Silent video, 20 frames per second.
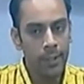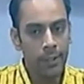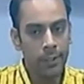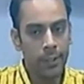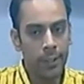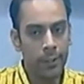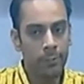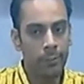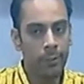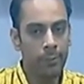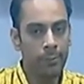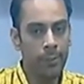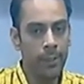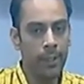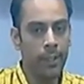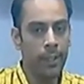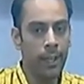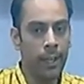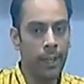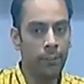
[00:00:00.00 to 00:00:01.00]
that will be a
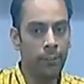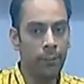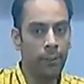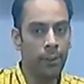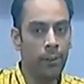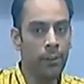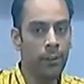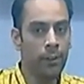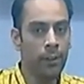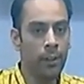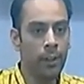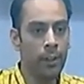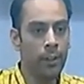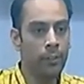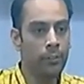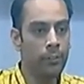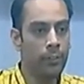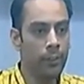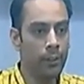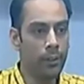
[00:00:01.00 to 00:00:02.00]
lifelong
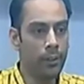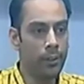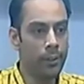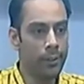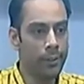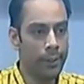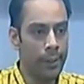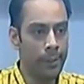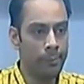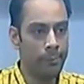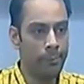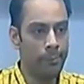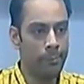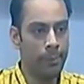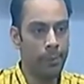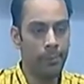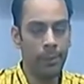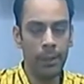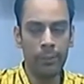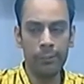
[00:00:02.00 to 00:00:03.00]
learning for them.
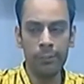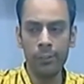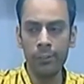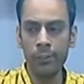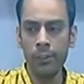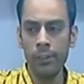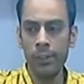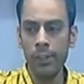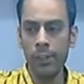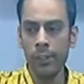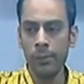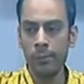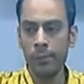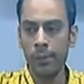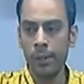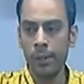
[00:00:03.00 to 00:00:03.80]
Maybe after joining